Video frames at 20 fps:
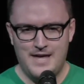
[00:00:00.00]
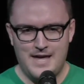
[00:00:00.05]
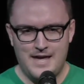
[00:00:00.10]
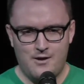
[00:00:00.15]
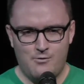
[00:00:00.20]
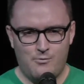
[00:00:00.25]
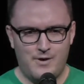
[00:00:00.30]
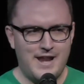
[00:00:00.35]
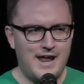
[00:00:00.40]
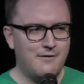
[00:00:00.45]

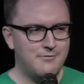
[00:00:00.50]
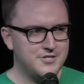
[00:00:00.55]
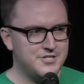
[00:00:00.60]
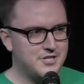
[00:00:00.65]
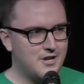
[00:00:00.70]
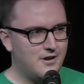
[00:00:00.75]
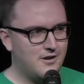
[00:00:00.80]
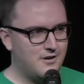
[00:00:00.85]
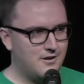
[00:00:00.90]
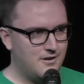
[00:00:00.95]
When I was
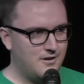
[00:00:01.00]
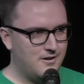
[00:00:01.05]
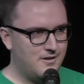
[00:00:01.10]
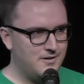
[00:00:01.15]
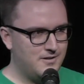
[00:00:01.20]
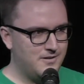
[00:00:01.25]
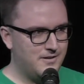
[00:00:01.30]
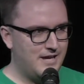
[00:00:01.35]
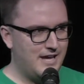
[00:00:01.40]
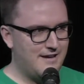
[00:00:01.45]
younger,
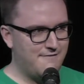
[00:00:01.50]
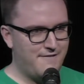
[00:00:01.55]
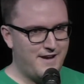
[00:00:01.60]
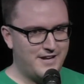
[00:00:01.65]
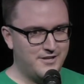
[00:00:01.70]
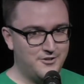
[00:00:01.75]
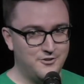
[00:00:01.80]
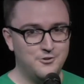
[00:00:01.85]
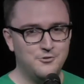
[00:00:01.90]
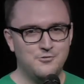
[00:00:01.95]
if I
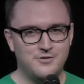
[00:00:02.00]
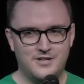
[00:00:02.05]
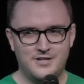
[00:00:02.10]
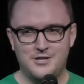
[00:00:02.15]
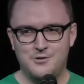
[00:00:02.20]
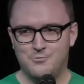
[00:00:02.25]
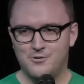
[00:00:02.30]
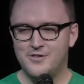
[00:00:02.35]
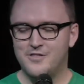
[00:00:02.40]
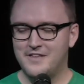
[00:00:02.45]
knew that you
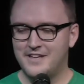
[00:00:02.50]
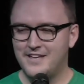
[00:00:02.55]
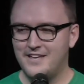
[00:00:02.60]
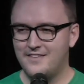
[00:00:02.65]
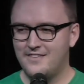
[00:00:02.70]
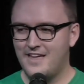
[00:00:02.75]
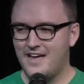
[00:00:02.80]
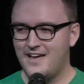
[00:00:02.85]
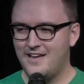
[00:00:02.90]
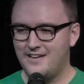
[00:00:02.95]
were thinking
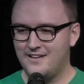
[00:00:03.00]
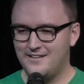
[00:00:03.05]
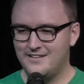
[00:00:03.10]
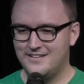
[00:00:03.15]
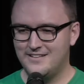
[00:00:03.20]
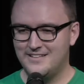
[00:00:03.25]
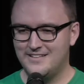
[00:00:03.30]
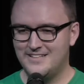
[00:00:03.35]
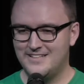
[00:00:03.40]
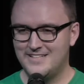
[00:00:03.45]
that,
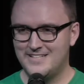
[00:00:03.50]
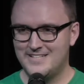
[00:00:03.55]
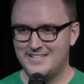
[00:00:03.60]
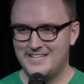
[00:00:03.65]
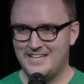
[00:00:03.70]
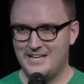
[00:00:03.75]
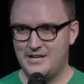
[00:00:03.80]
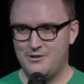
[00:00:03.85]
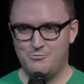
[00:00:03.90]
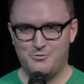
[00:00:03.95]

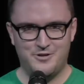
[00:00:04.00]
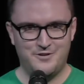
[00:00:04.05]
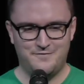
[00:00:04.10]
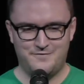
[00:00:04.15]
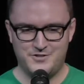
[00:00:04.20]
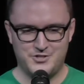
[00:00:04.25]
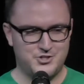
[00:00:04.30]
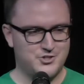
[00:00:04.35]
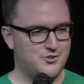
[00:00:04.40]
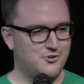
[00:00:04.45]
it would have
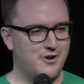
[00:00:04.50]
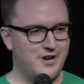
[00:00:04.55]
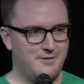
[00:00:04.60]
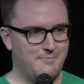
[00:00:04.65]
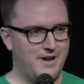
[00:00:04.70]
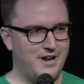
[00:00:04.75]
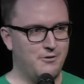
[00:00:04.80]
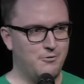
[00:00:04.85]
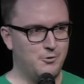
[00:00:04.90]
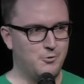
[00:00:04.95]
destroyed my
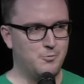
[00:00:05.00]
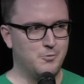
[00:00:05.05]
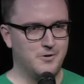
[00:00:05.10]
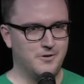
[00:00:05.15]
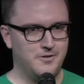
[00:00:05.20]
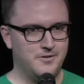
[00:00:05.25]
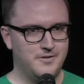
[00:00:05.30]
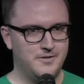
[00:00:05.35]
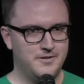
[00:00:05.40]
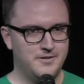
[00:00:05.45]
whole
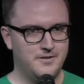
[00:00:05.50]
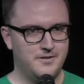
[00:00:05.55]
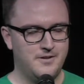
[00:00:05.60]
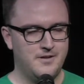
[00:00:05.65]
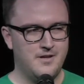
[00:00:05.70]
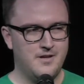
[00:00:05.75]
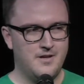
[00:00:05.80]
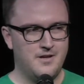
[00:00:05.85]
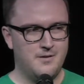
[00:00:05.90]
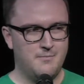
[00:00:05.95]
world.
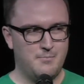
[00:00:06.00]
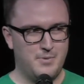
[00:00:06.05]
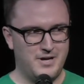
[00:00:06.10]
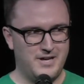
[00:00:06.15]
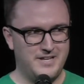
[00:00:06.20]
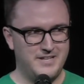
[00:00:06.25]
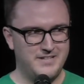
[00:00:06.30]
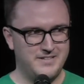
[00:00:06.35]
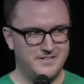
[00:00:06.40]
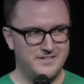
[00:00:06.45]
But
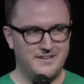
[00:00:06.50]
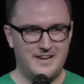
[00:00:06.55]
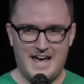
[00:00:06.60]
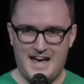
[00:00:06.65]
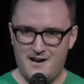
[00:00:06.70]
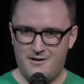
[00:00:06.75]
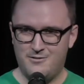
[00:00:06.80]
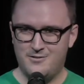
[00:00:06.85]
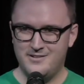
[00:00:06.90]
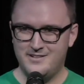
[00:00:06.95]

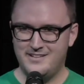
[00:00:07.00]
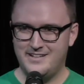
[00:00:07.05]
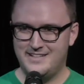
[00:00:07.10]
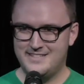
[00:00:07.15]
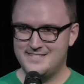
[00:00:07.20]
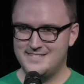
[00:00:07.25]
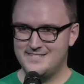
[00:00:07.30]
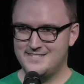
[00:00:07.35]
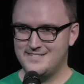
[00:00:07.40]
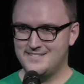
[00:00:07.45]
now
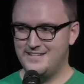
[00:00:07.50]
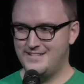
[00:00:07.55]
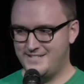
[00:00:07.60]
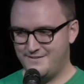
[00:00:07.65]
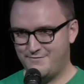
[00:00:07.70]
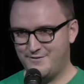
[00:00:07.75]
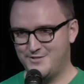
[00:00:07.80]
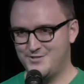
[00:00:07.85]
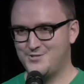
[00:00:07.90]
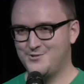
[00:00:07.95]
it's a
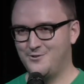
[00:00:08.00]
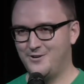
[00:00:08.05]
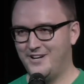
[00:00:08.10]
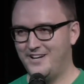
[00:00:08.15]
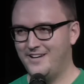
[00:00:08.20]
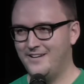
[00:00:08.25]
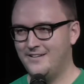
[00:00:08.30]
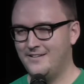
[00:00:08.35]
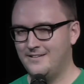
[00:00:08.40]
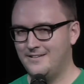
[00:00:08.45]
different story,
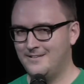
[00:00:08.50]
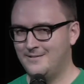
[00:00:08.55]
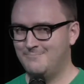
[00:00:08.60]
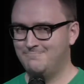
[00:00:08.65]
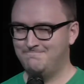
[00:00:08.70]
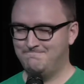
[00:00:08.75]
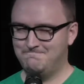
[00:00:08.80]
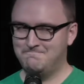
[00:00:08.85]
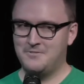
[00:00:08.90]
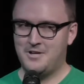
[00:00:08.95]

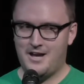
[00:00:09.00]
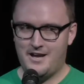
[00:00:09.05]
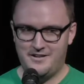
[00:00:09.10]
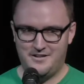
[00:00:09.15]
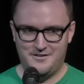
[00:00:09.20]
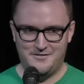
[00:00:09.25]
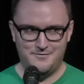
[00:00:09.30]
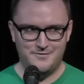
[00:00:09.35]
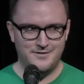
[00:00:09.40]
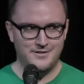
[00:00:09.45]
kind of.